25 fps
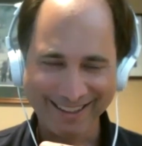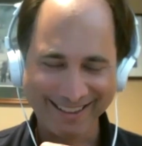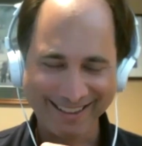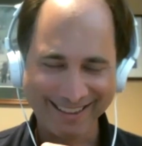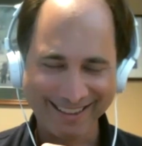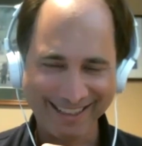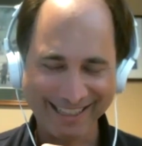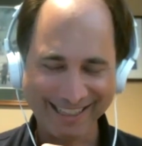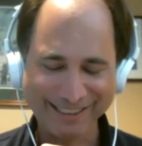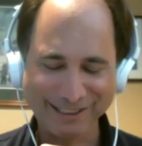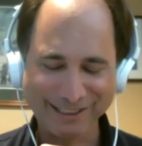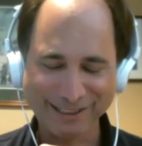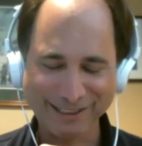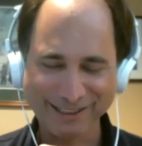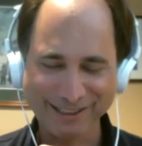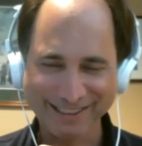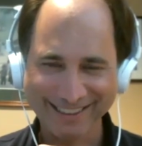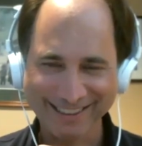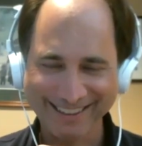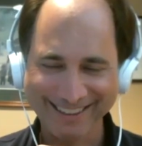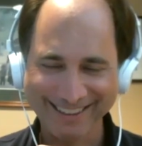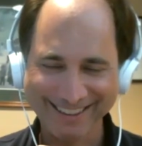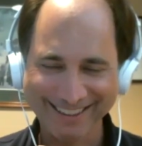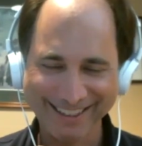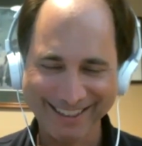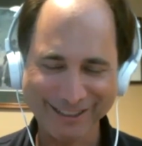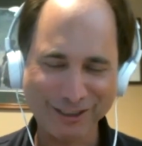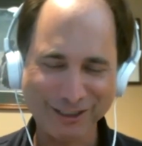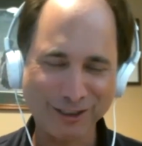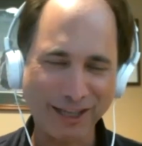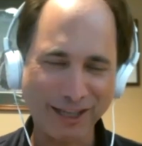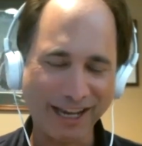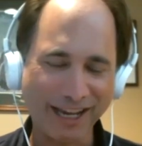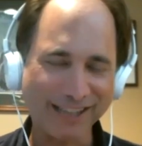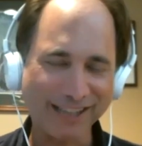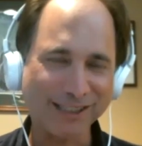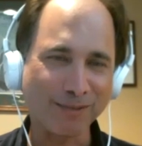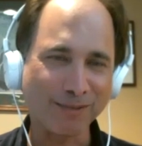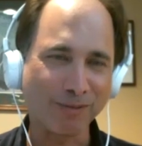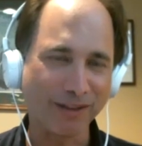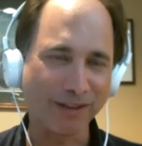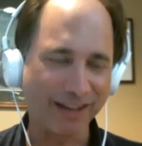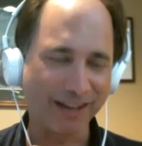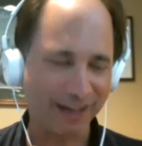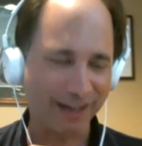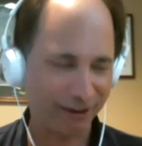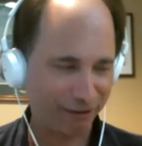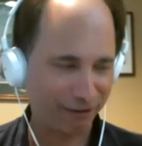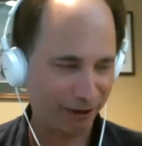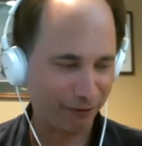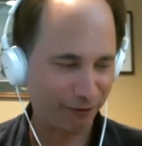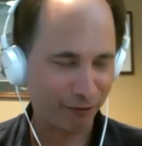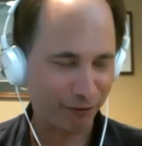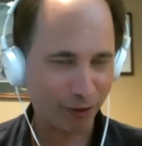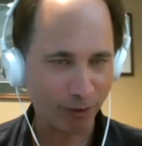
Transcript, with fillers: Let's let's take the planarian